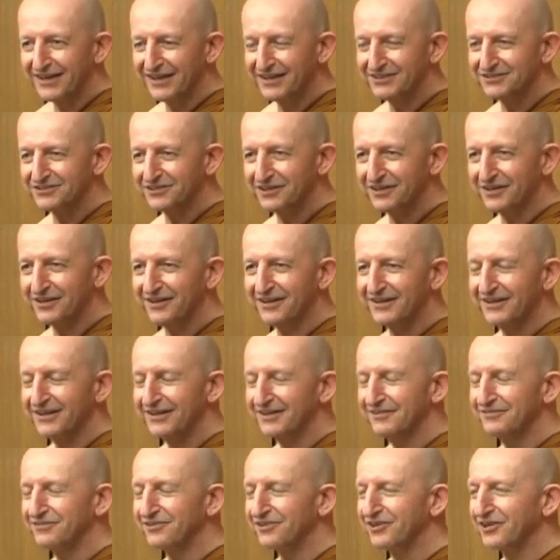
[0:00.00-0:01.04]
is a
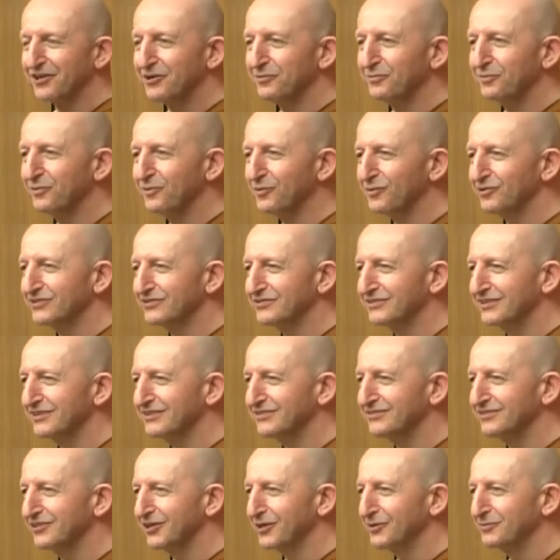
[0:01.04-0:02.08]
very important
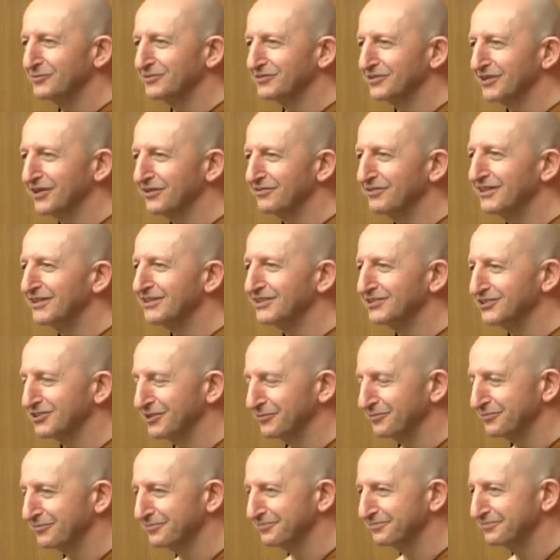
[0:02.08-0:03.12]
in terms of
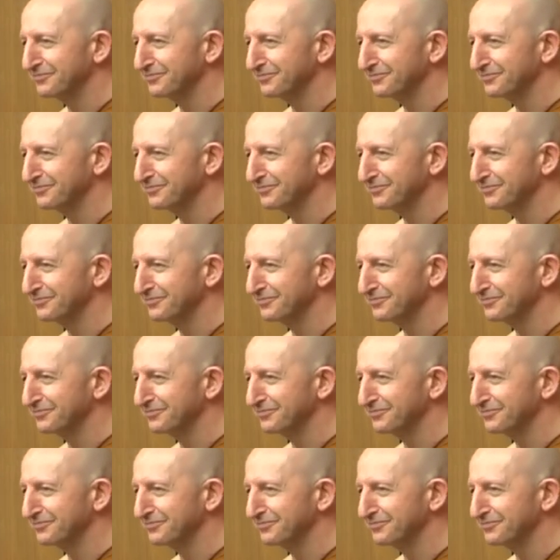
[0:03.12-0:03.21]
leadership.